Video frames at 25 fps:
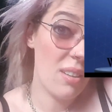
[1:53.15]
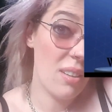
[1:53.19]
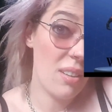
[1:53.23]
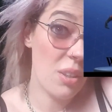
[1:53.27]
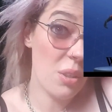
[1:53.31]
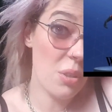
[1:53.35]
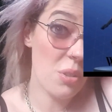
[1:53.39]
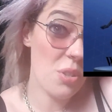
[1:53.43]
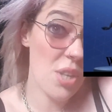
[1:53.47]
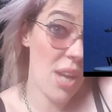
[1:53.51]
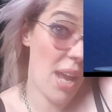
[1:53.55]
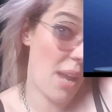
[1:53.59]

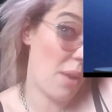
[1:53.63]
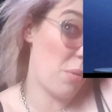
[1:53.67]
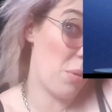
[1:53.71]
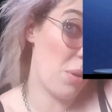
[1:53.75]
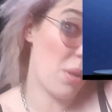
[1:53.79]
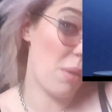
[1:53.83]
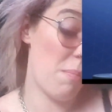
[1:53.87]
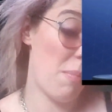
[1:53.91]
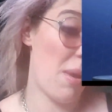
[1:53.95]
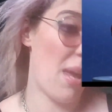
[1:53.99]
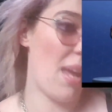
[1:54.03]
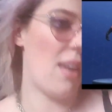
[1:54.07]
your channel
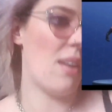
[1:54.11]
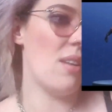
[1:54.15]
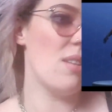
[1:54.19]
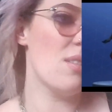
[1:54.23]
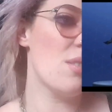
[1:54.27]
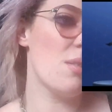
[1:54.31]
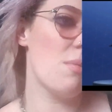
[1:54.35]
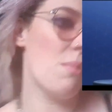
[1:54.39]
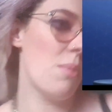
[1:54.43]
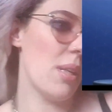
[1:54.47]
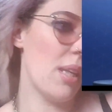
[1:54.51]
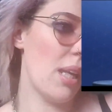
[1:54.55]
can be, and
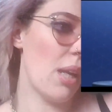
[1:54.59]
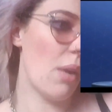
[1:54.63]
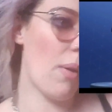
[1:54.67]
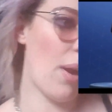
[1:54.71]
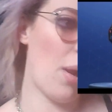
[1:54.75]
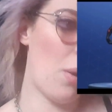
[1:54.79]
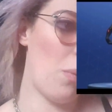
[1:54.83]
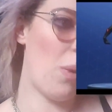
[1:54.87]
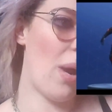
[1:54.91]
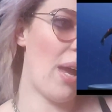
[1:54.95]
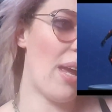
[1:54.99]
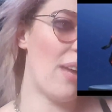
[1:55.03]
it's a really
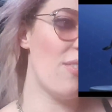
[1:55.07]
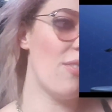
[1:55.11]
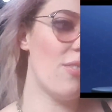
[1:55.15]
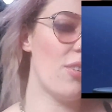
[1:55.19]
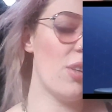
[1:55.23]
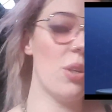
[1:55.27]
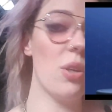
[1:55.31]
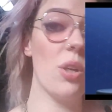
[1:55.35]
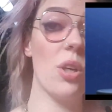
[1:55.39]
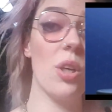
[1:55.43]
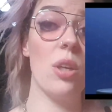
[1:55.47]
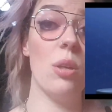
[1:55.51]
great way for
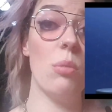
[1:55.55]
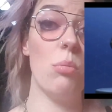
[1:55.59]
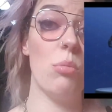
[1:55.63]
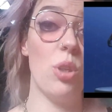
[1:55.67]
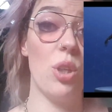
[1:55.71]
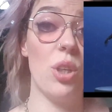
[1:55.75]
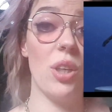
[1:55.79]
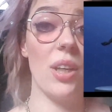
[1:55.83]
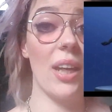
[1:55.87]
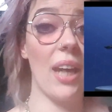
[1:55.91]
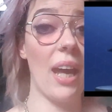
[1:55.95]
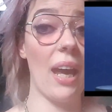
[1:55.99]
you to
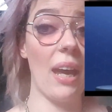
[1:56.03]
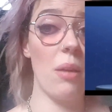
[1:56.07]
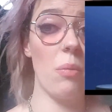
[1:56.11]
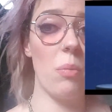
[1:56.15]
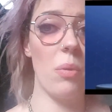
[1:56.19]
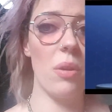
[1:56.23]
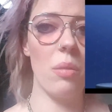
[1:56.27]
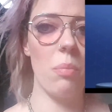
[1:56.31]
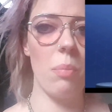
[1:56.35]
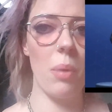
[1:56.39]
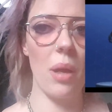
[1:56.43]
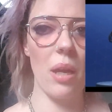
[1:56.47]
communicate
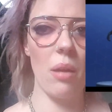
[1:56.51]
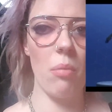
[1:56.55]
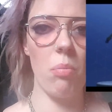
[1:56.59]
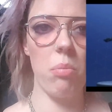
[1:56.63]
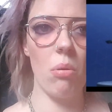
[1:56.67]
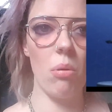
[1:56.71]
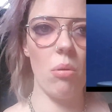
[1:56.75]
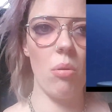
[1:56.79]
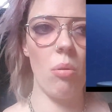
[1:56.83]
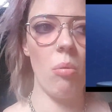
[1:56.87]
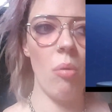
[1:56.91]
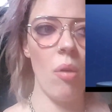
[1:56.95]
with
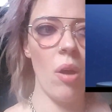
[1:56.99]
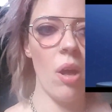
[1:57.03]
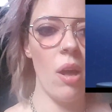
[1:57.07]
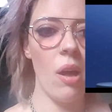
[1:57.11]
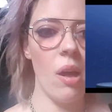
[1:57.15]
people.